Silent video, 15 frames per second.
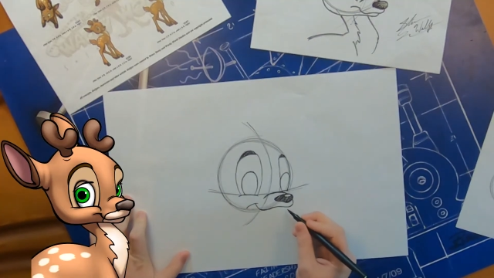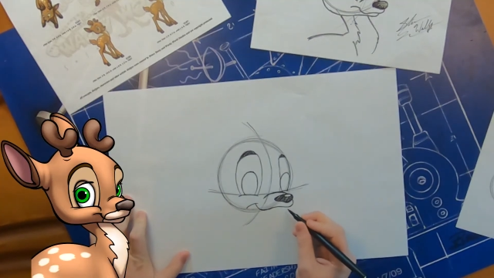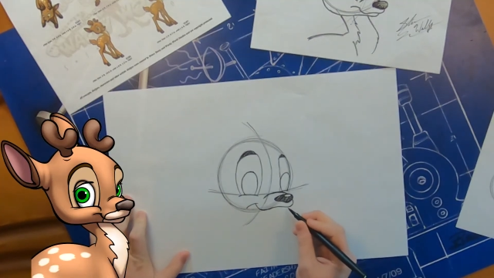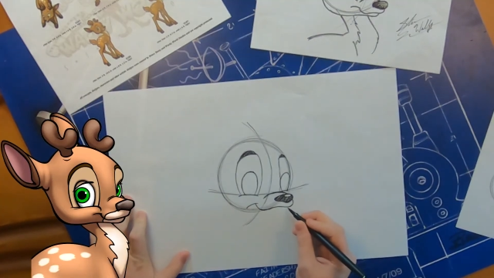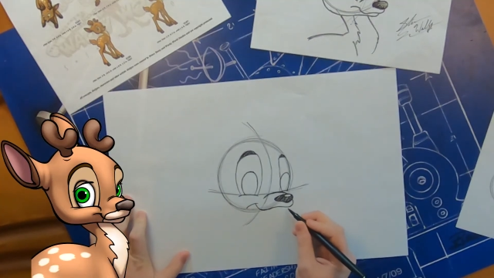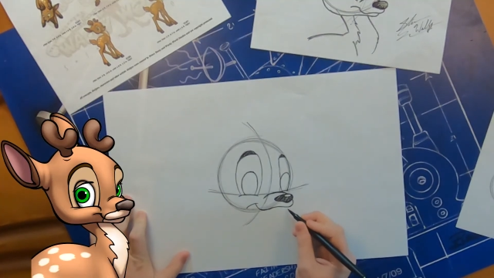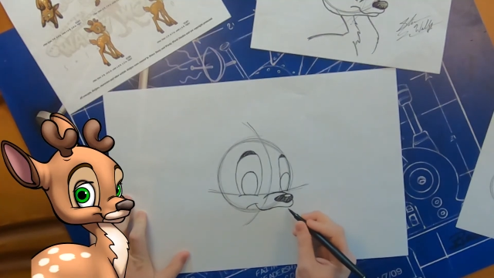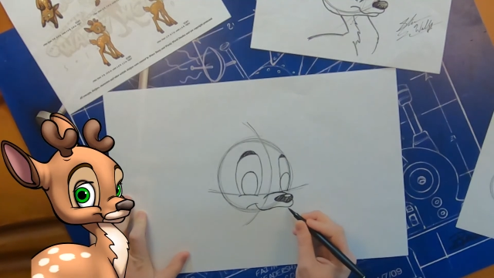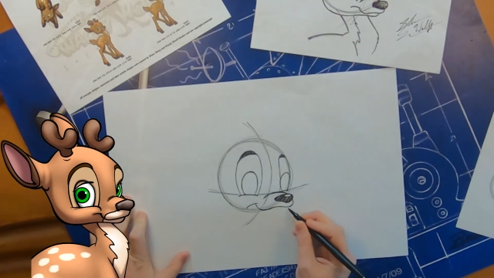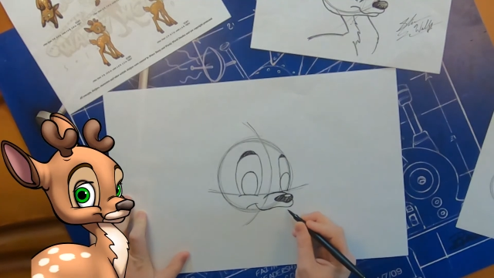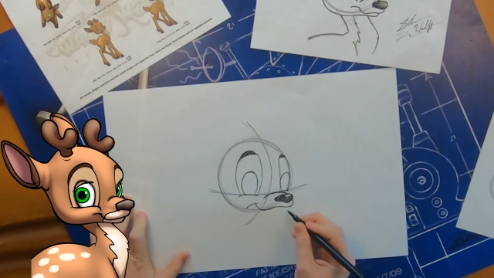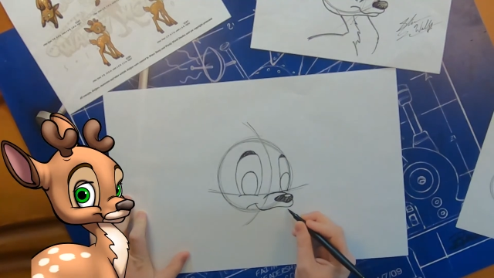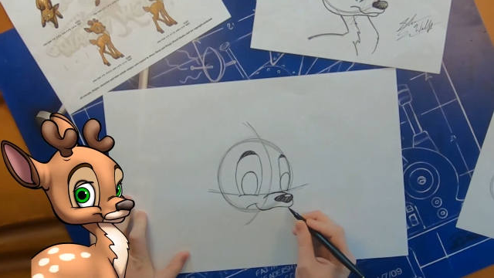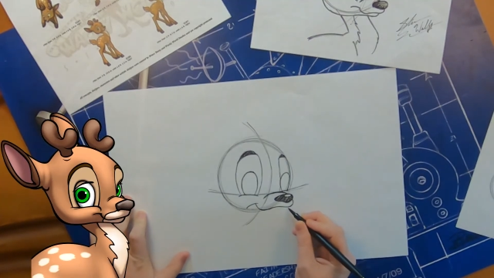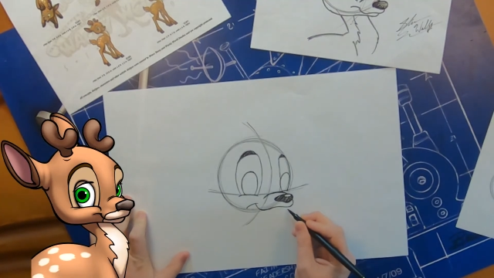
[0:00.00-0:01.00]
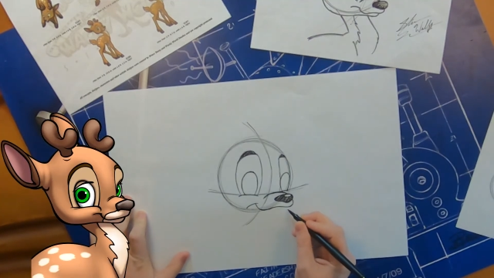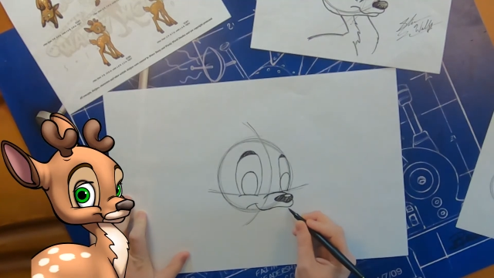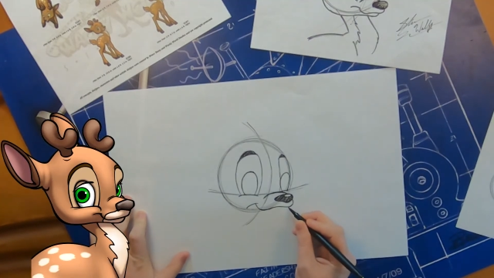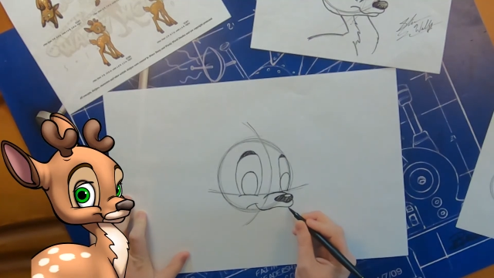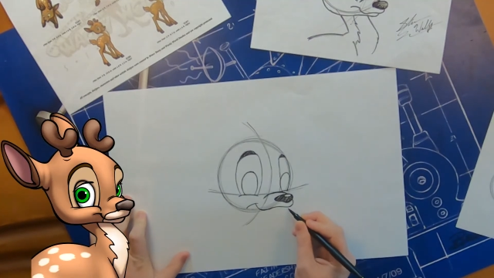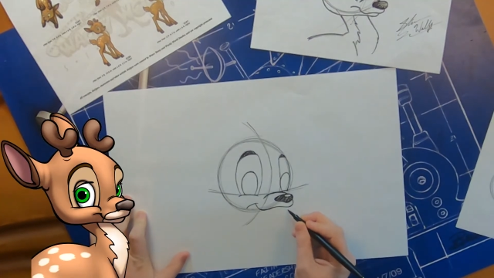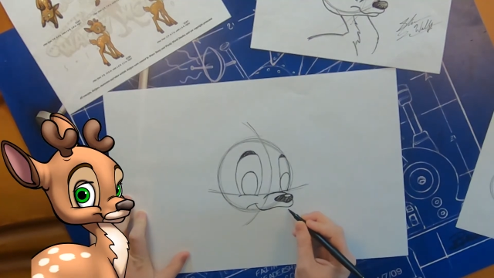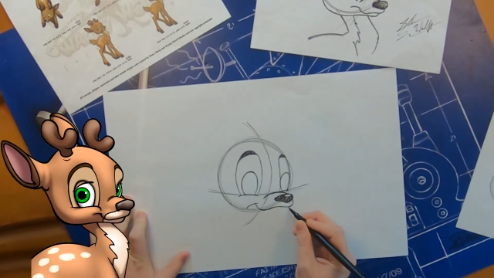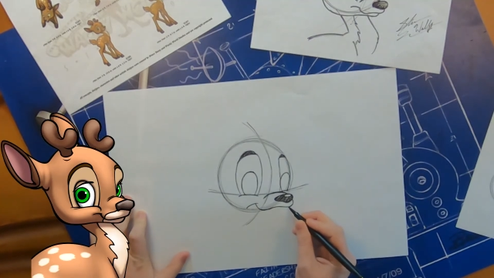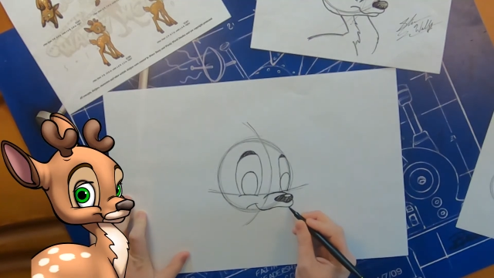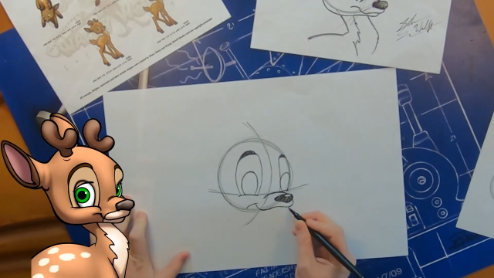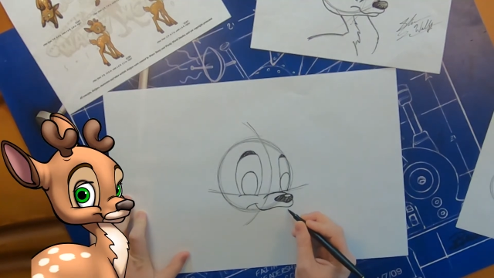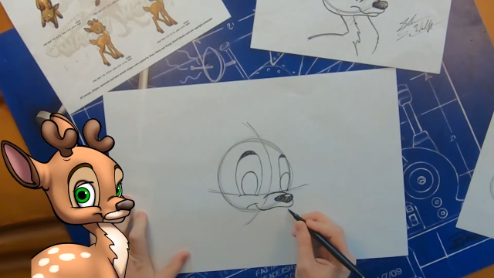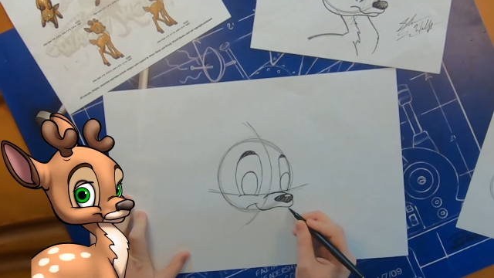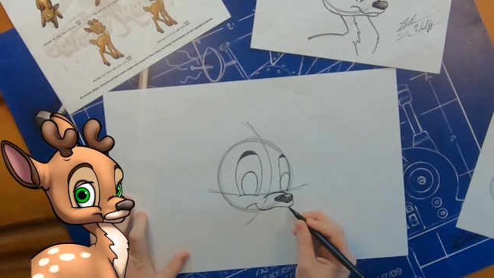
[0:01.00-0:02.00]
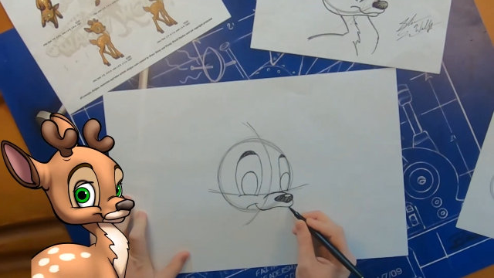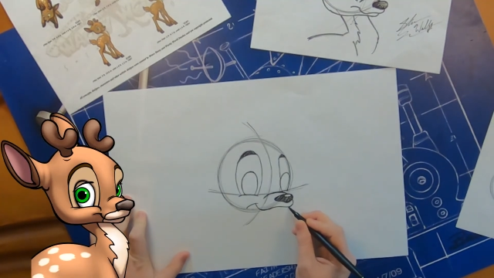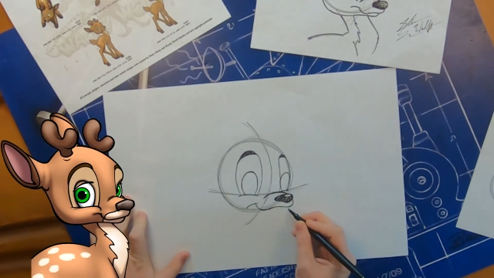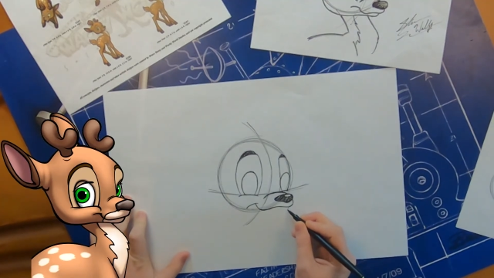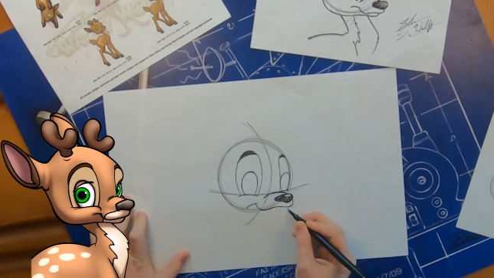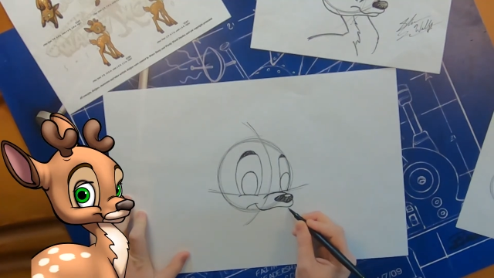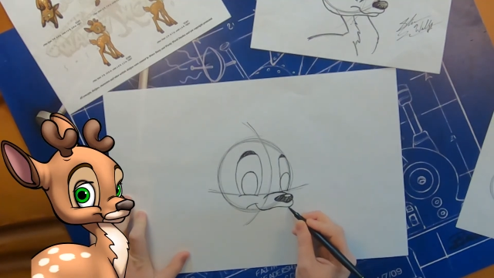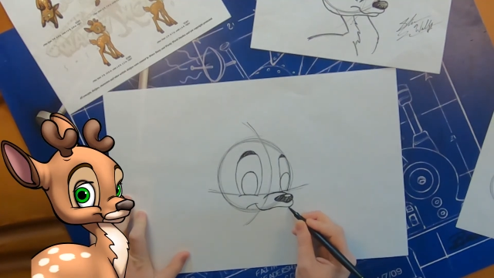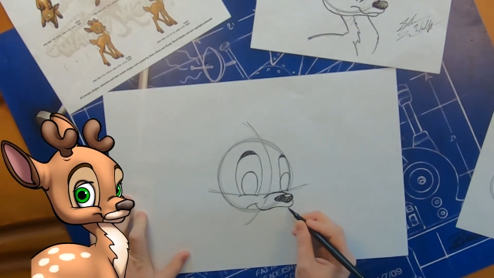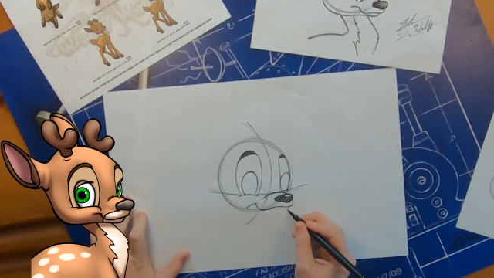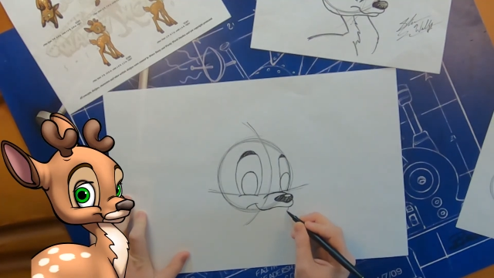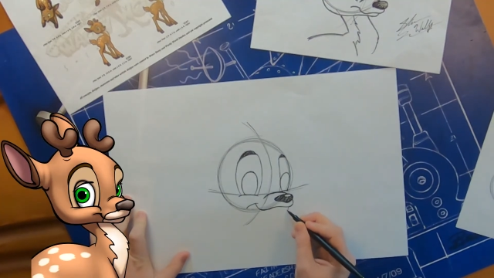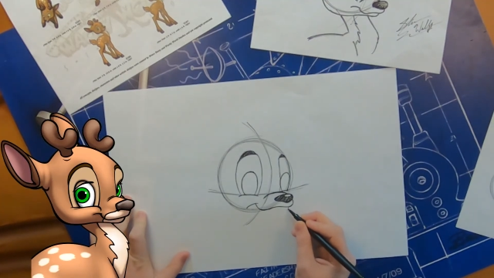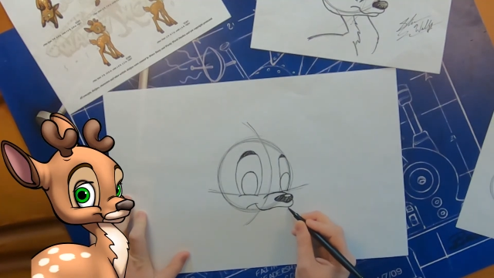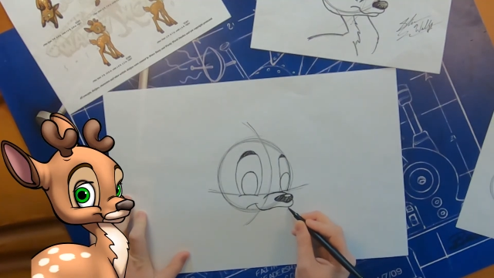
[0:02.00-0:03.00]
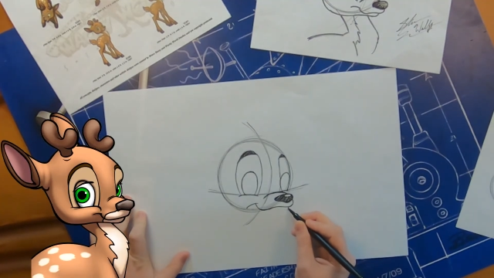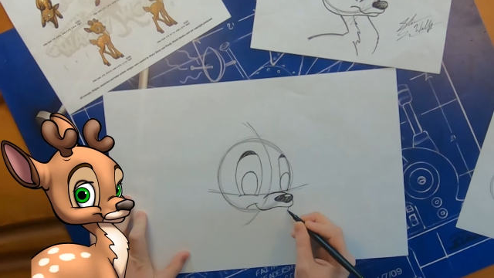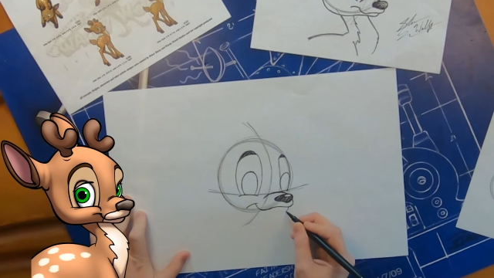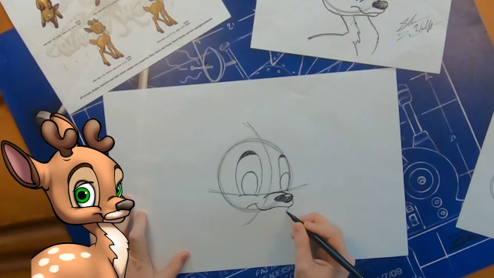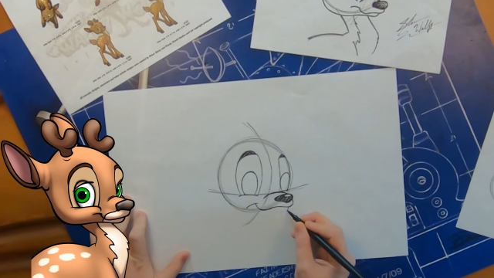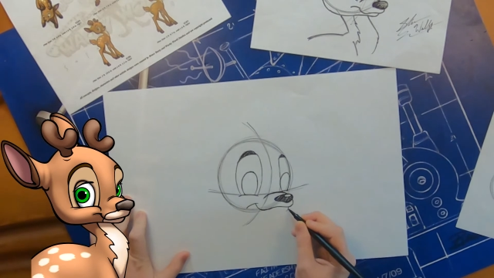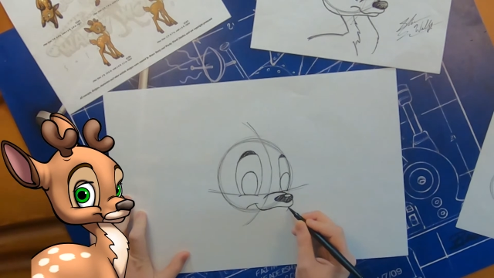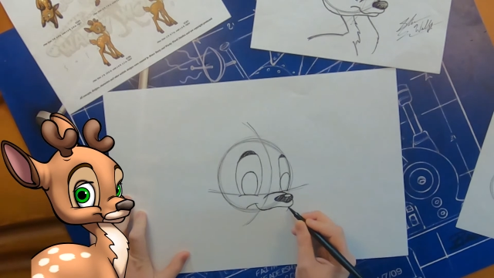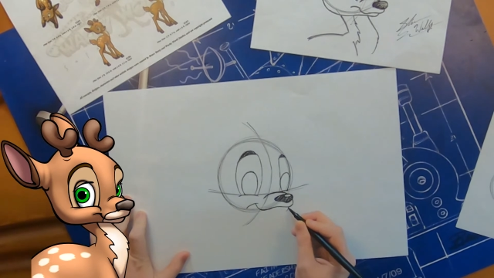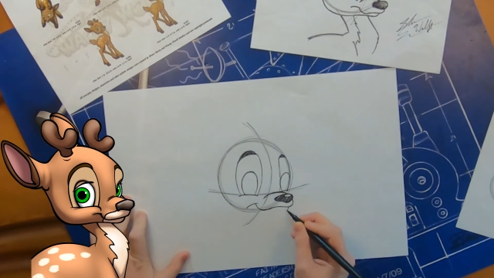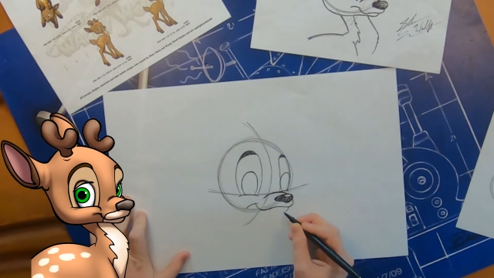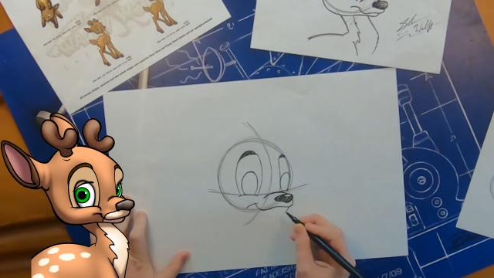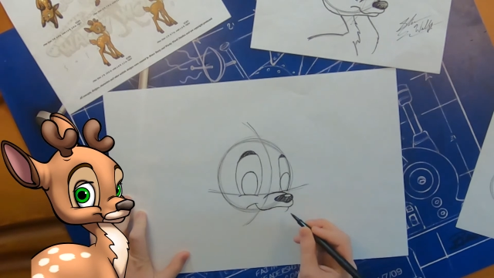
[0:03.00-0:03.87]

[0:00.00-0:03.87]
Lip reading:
No face is visible, so there are no lips to read.